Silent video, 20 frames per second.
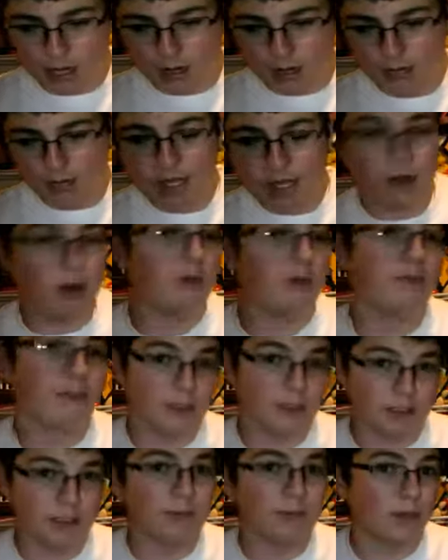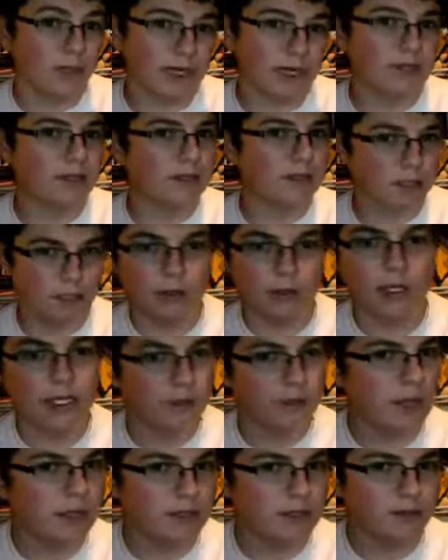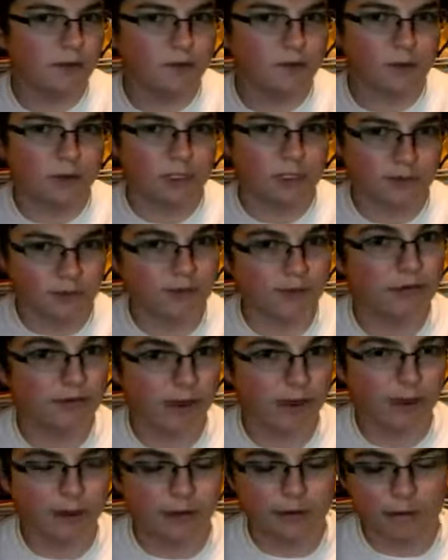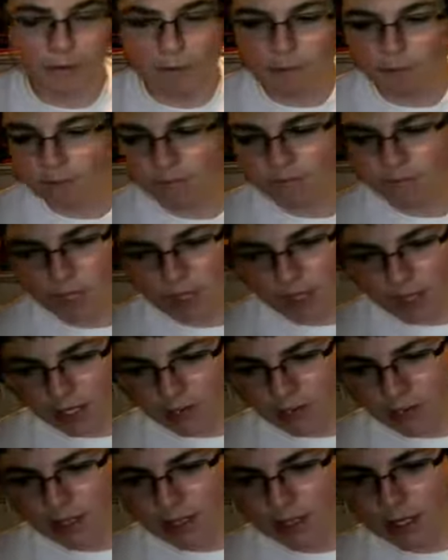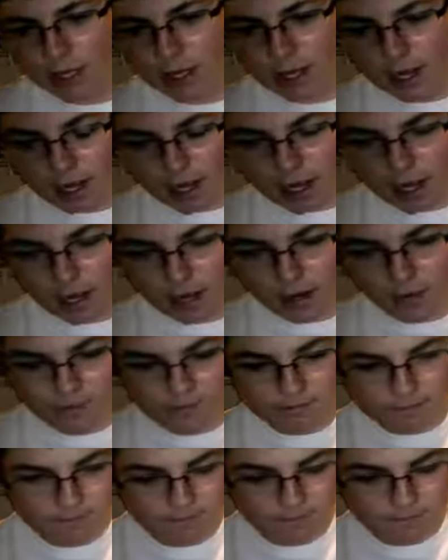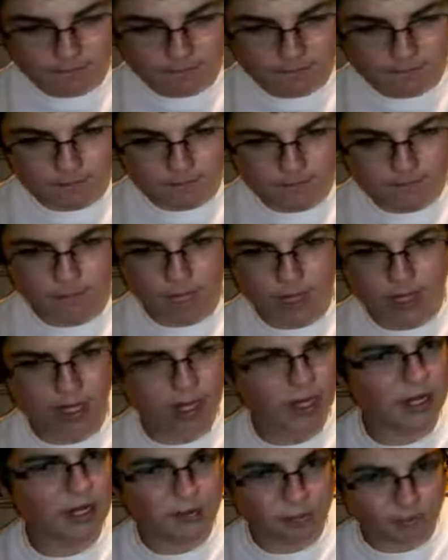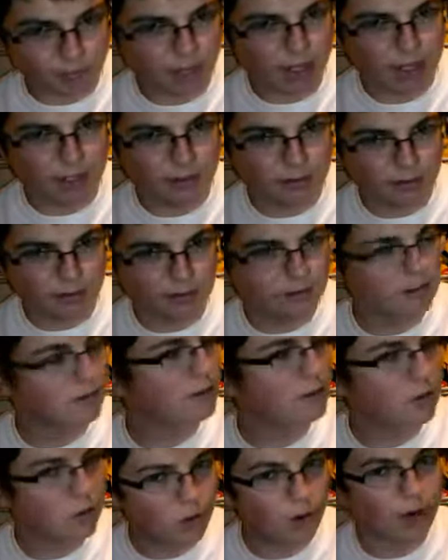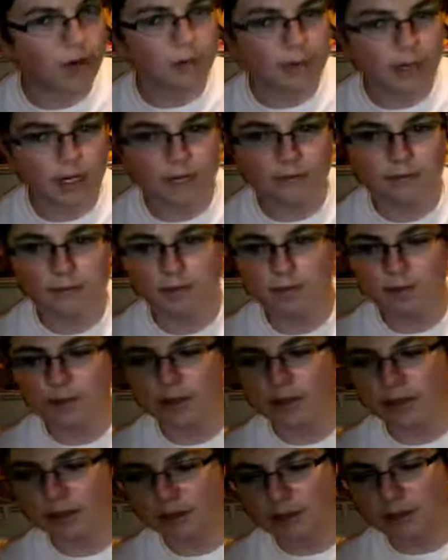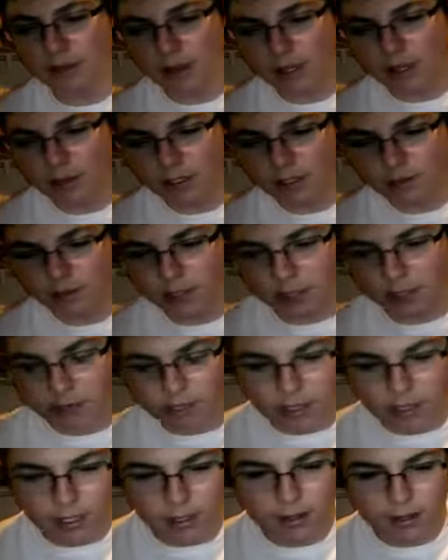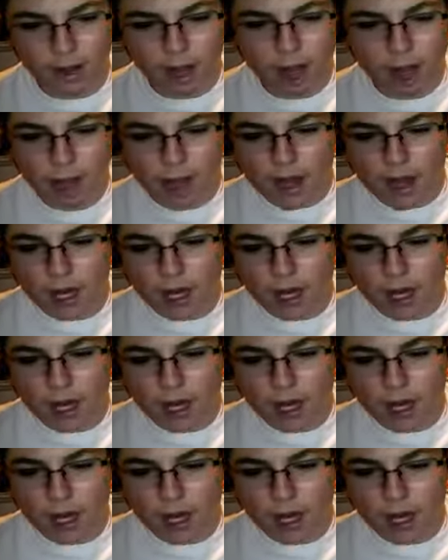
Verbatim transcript: Um, and all fairly priced, you know, expensive of course, but fair. Anyways, um, and it's big, quite a bit of inventory there. So, anyways, we go in there.